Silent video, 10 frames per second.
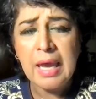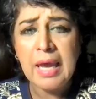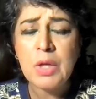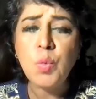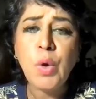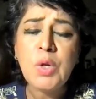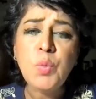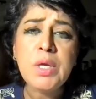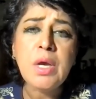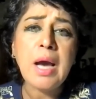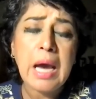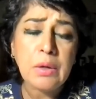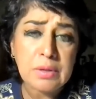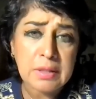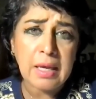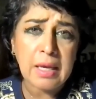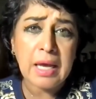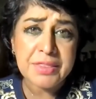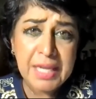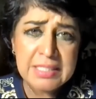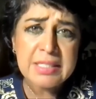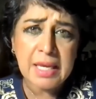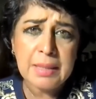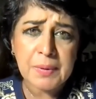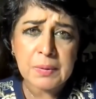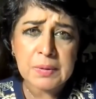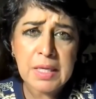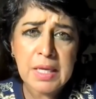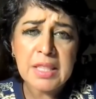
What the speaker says: And when we are out there at that table,